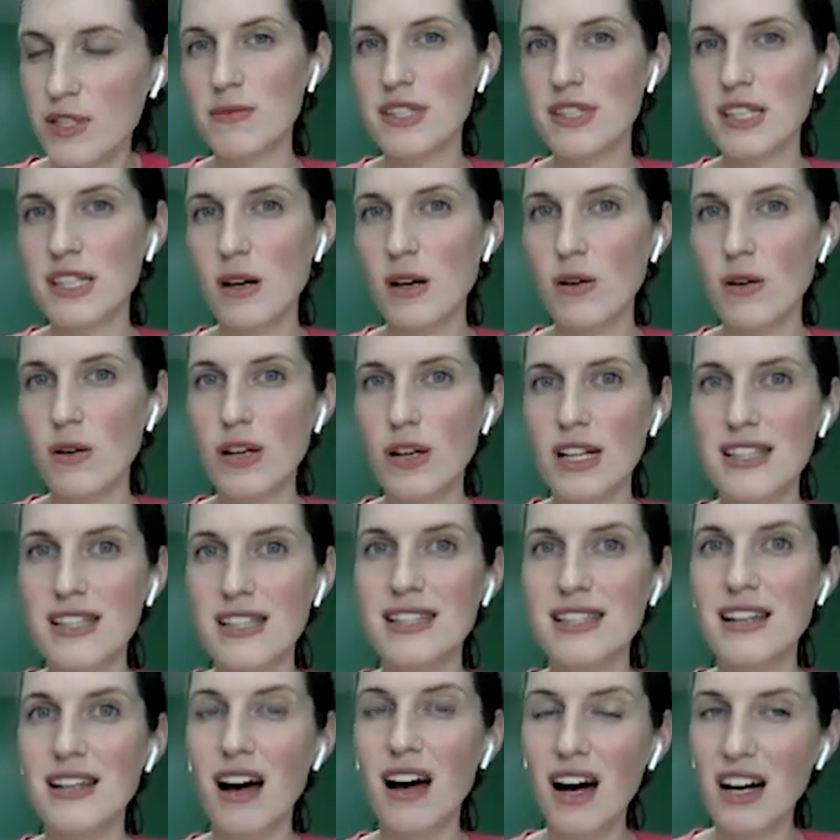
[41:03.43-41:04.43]
So it's
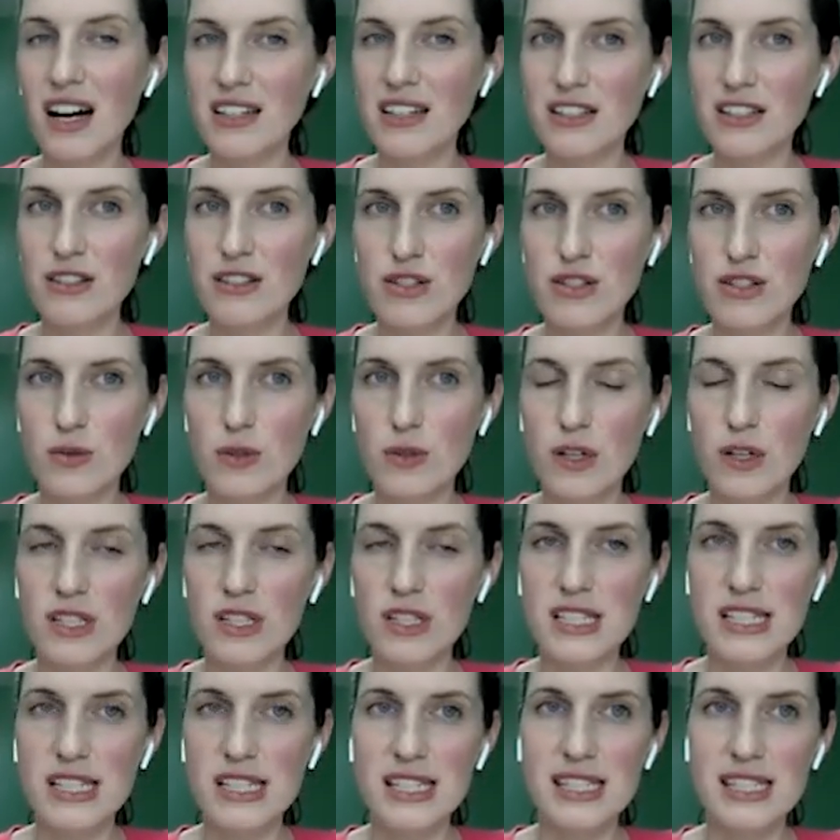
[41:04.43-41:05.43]
not unusual
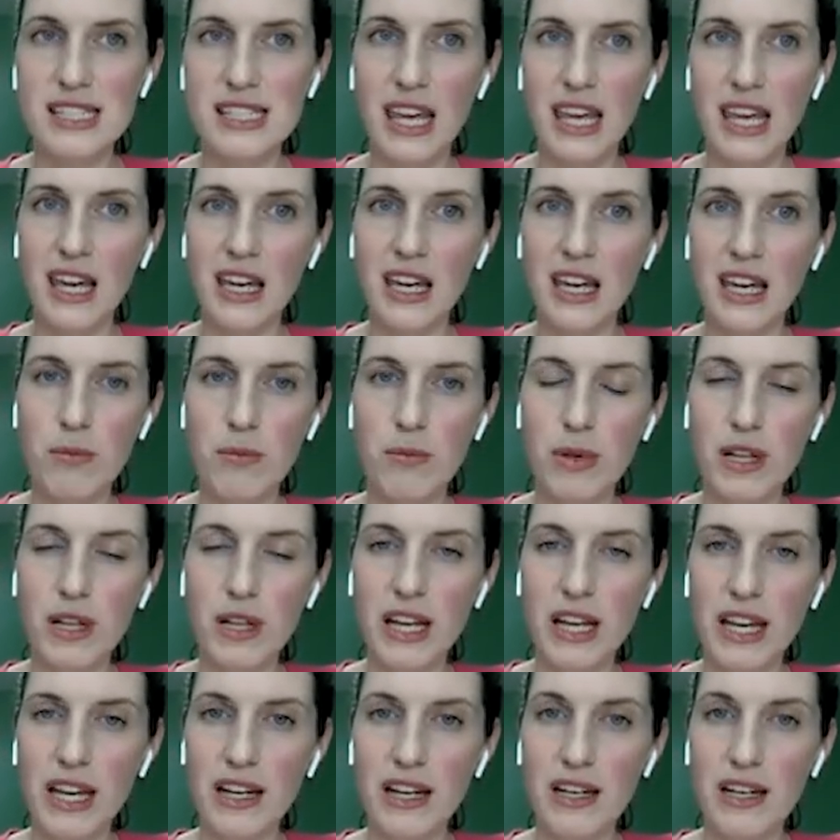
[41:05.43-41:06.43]
to see a
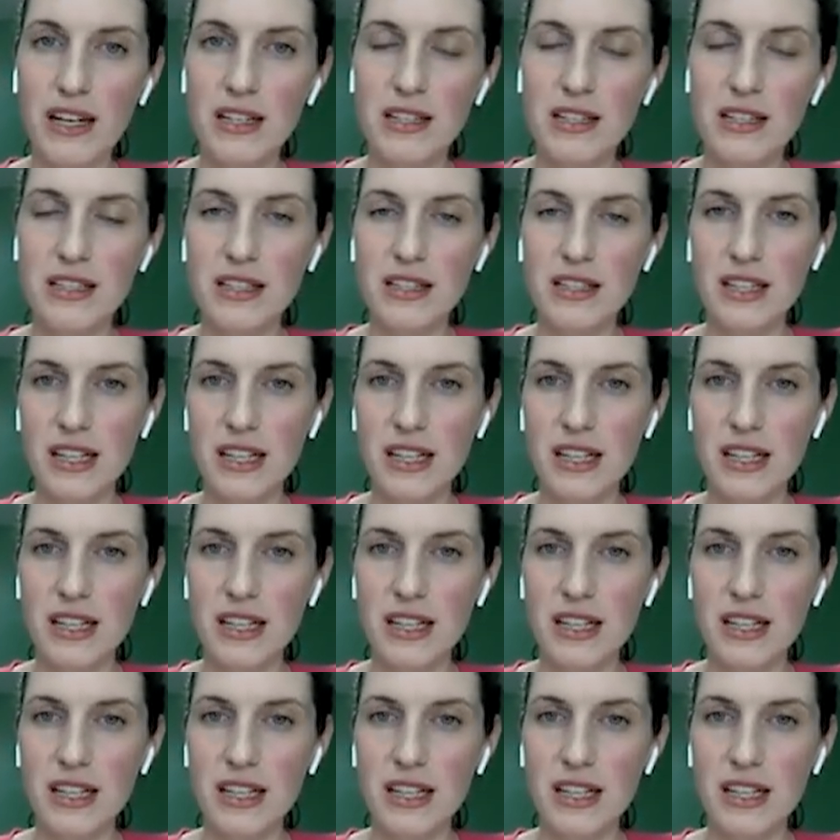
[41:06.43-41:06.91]
plan